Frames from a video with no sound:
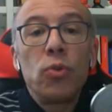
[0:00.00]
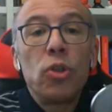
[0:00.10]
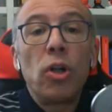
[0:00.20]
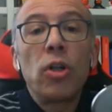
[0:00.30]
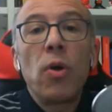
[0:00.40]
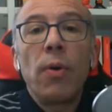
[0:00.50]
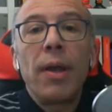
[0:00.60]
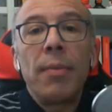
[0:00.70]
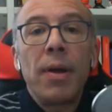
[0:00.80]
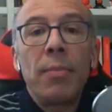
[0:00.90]
talk
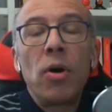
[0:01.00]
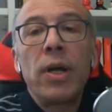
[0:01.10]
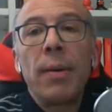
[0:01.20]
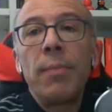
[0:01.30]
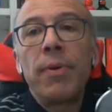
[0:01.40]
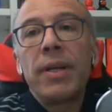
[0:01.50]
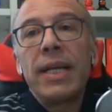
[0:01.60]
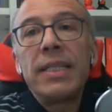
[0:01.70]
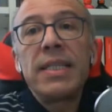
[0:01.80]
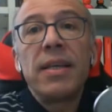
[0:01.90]
among
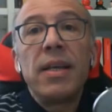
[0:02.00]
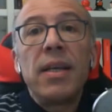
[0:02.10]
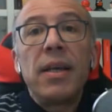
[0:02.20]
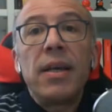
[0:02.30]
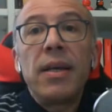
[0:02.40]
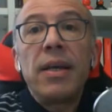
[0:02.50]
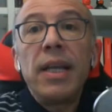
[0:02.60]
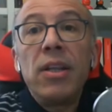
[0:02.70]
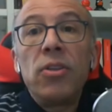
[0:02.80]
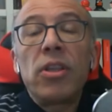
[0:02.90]
components
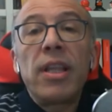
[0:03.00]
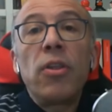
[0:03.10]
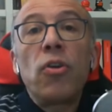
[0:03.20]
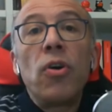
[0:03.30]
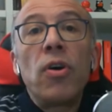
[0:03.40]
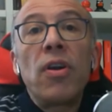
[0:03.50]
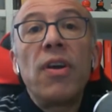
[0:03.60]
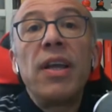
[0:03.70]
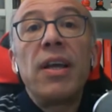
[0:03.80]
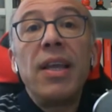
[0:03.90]
in .NET
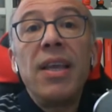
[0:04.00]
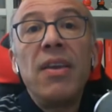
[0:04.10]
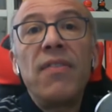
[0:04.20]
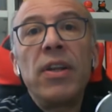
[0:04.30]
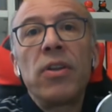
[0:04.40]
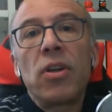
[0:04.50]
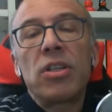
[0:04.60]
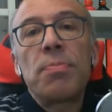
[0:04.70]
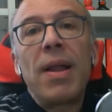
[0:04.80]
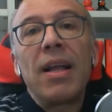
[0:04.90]
Core, even
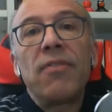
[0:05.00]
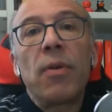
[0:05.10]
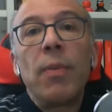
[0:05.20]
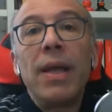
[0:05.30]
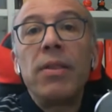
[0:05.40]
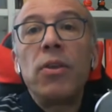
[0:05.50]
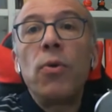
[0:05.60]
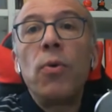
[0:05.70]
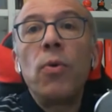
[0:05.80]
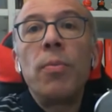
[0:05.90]
cross-platform. And
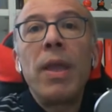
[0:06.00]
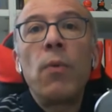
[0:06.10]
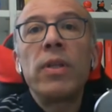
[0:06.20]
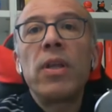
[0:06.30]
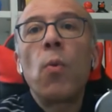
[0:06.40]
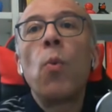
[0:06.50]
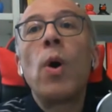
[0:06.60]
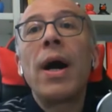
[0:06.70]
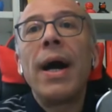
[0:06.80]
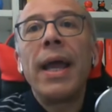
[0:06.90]
you may wonder
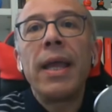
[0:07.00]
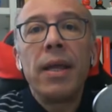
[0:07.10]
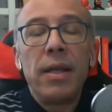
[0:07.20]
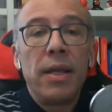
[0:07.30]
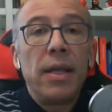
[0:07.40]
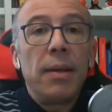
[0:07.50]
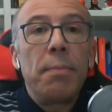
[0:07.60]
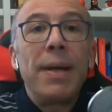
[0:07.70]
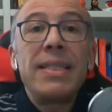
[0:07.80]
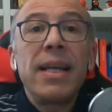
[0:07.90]
why.
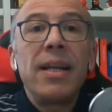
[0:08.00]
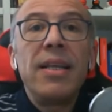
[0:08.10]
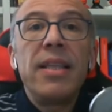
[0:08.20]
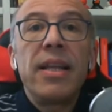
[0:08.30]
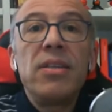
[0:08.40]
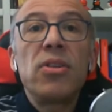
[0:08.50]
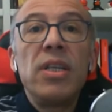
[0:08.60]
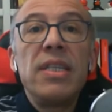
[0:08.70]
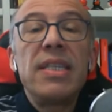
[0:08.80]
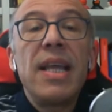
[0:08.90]
Basically, the
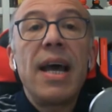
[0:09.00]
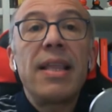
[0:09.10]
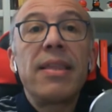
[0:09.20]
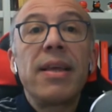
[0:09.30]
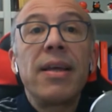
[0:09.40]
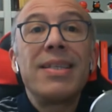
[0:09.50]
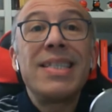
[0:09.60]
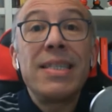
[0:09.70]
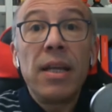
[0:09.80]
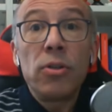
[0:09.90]
reason is that
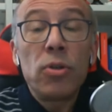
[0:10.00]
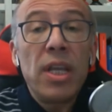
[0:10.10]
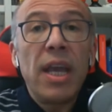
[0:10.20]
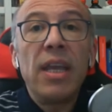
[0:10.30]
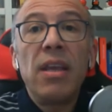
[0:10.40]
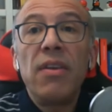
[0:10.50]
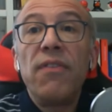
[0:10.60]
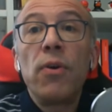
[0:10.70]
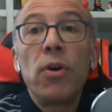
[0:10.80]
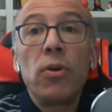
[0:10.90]
still today,
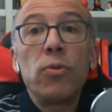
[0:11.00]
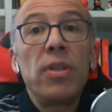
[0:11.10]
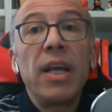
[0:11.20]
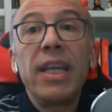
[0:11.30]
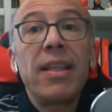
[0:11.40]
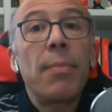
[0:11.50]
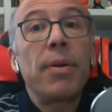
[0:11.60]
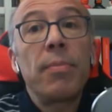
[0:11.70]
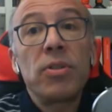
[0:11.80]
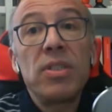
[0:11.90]
if you go to the GitHub
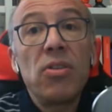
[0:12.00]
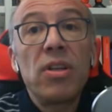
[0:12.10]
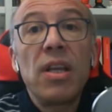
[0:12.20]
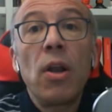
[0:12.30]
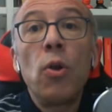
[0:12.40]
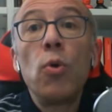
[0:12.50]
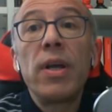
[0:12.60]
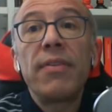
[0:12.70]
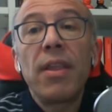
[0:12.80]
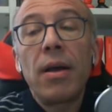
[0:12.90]
repository and
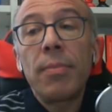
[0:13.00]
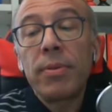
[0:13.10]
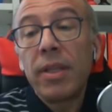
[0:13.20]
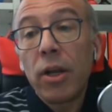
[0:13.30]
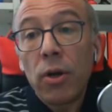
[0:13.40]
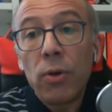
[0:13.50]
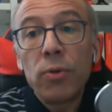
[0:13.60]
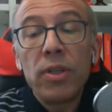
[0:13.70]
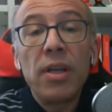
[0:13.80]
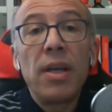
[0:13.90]
look up at the
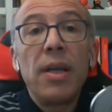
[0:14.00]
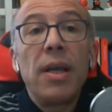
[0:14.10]
code,